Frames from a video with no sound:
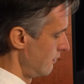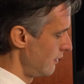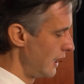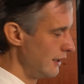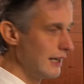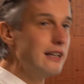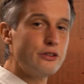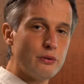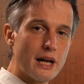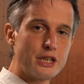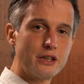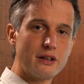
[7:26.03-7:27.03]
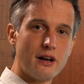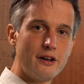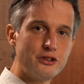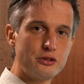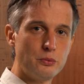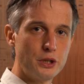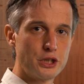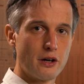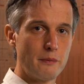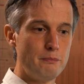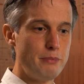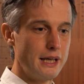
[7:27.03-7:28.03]
and interaction cards, which
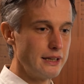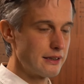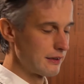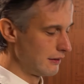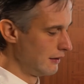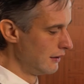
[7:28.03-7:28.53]
are pink.